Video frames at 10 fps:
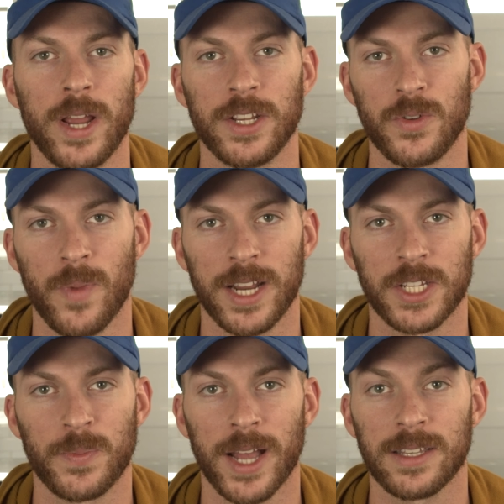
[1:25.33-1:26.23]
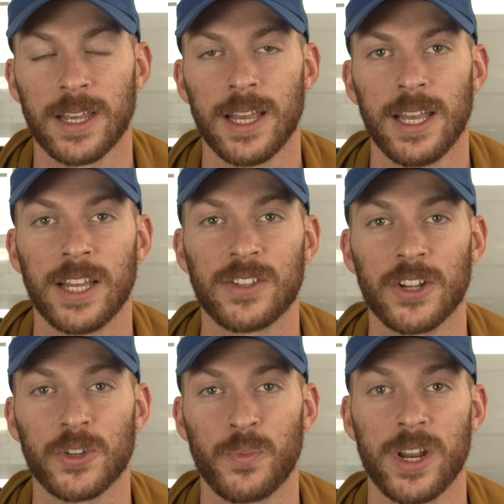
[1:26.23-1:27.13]
weight as you might expect. It's
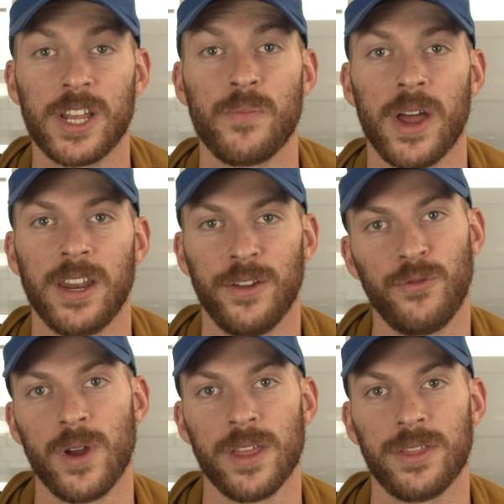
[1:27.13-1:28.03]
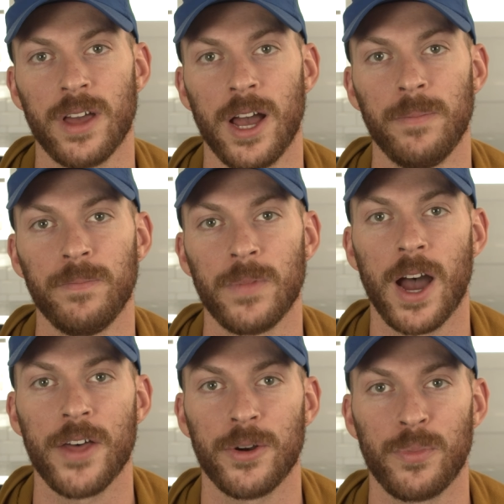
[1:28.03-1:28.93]
also pretty competitive with um,
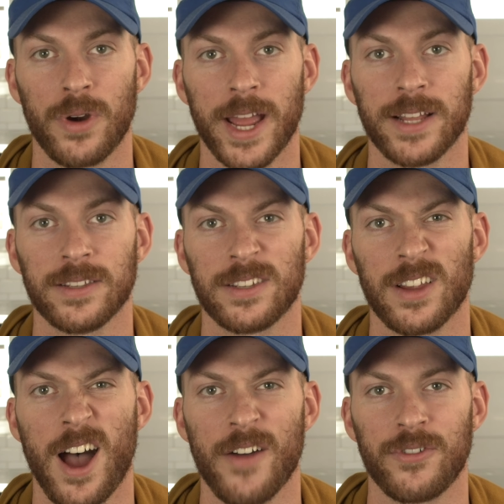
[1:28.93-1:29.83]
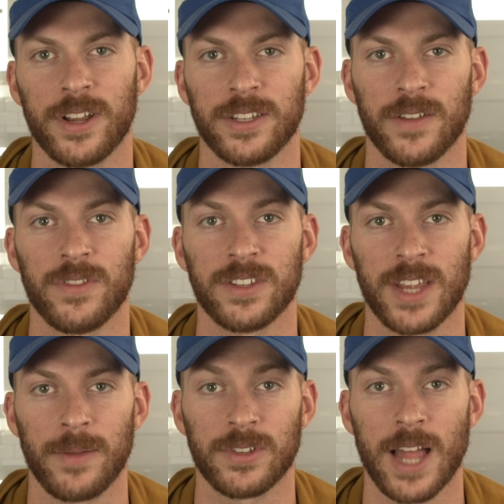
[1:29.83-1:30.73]
other brands' offerings of the
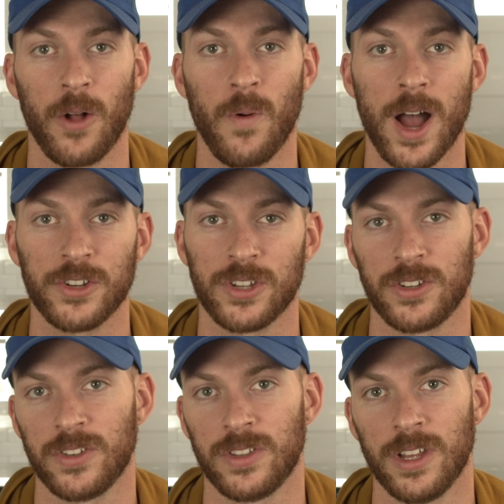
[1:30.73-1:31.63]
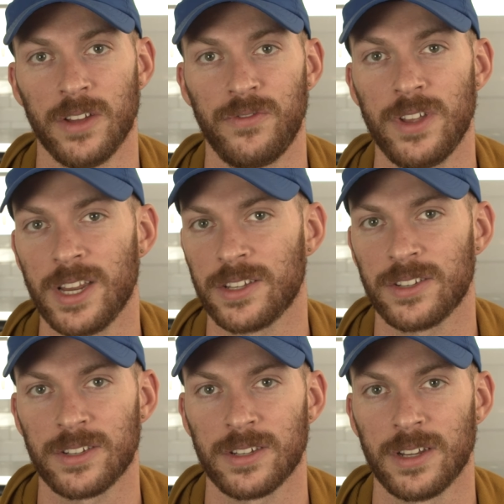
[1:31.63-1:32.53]
same style watch, such as the
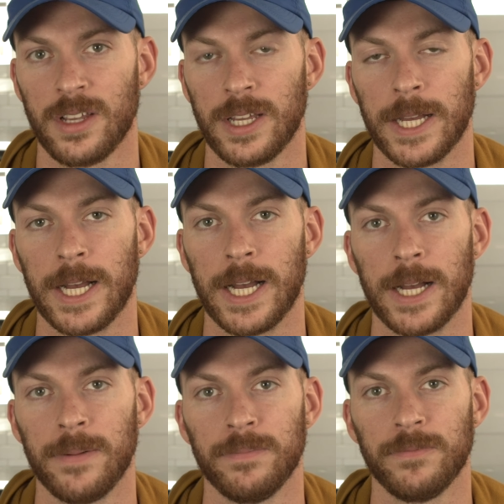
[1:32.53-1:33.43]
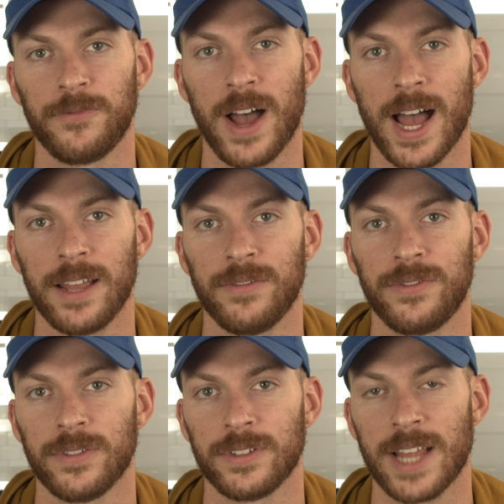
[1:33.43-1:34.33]
Fenix um,
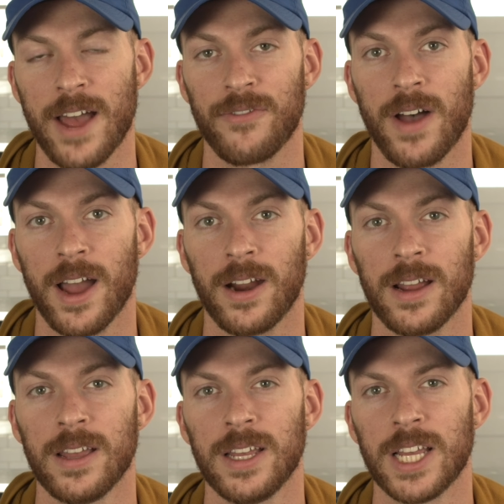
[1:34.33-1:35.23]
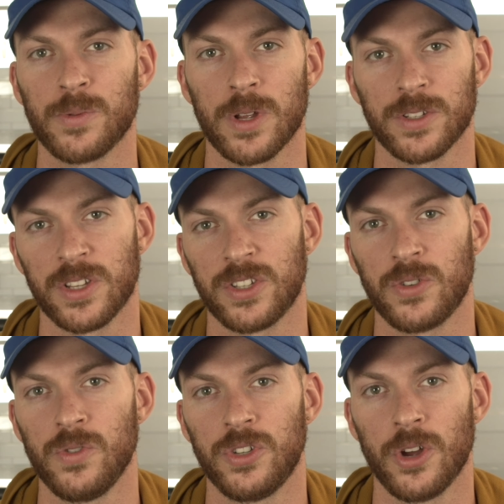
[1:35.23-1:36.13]
5 Sapphire, as well as the
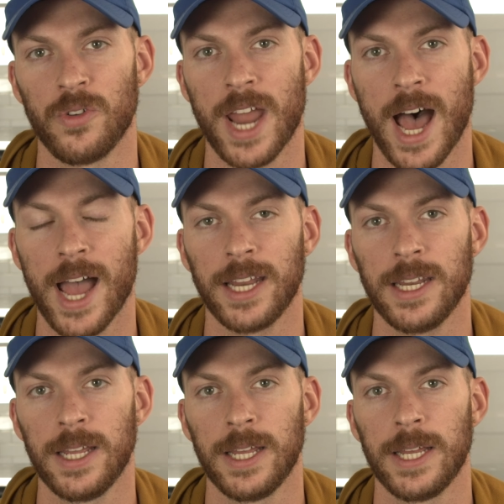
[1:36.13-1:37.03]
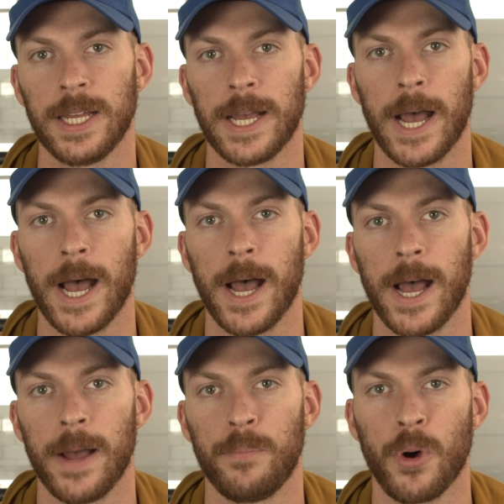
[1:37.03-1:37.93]
Suunto 9.
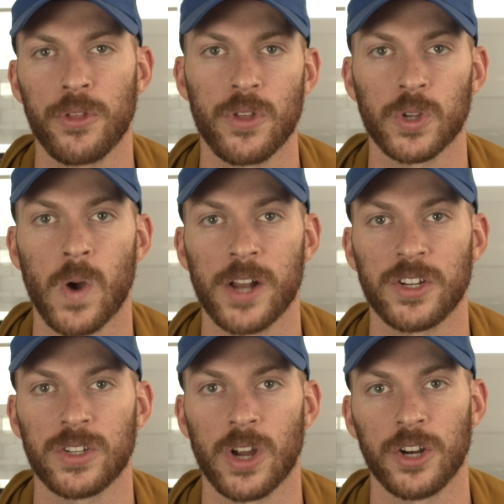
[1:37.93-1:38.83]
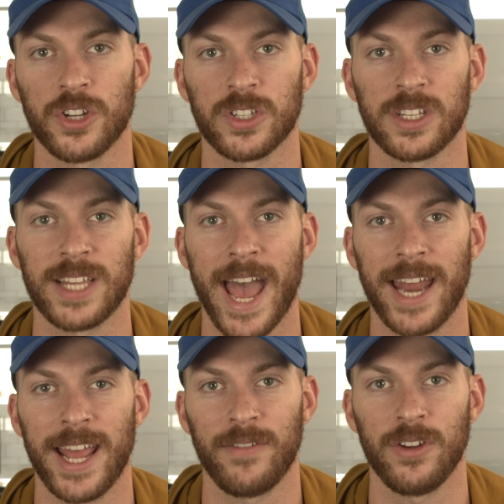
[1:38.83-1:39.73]
Uh, both of those watches are just a
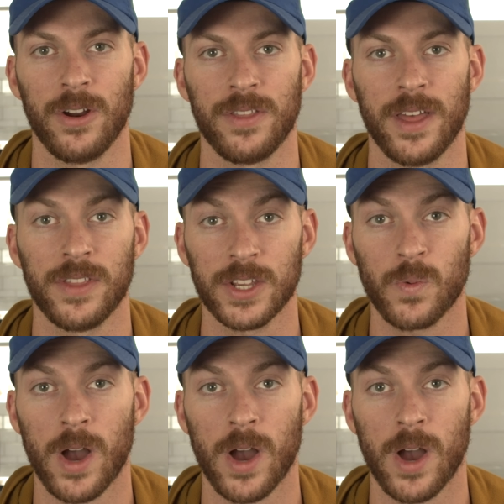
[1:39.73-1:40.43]
tad heavier than this